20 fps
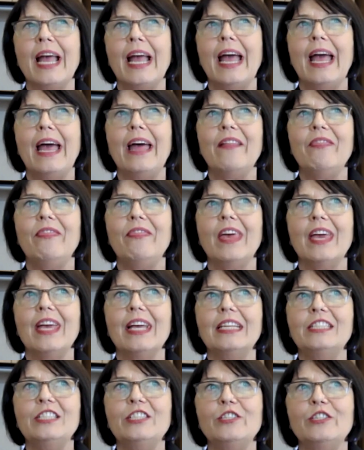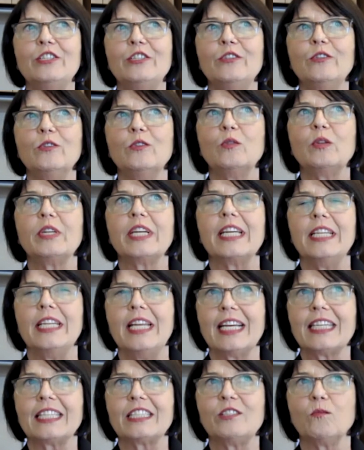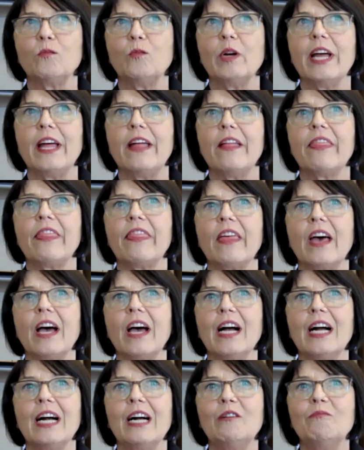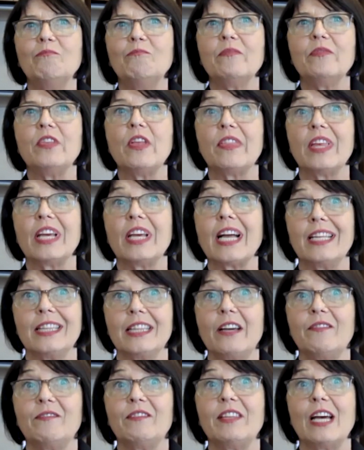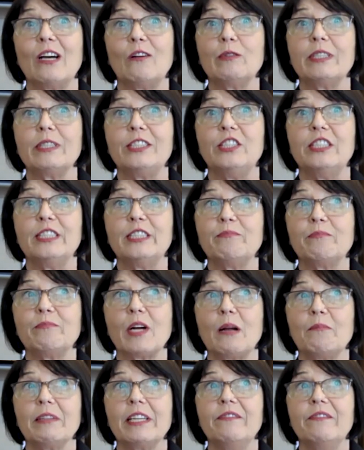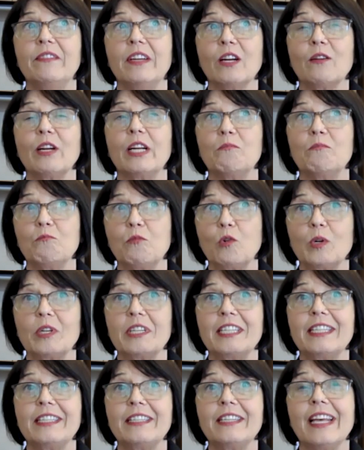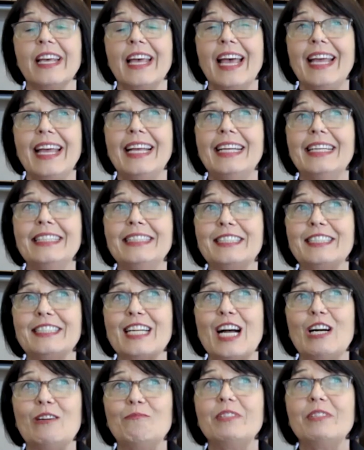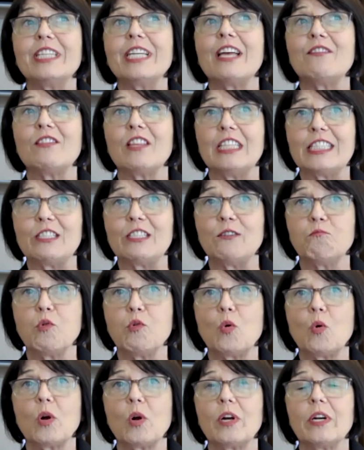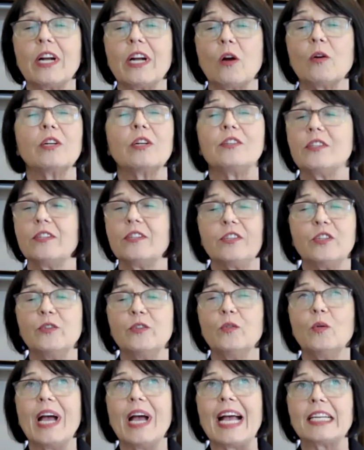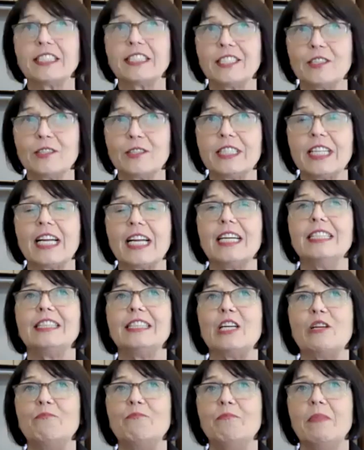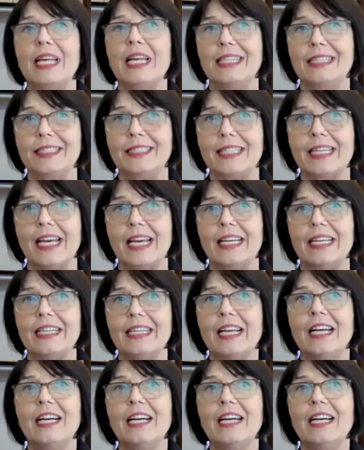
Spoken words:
And then to connect with the thing I left out, which is probably very important, is to get the support or to exercise and meditate.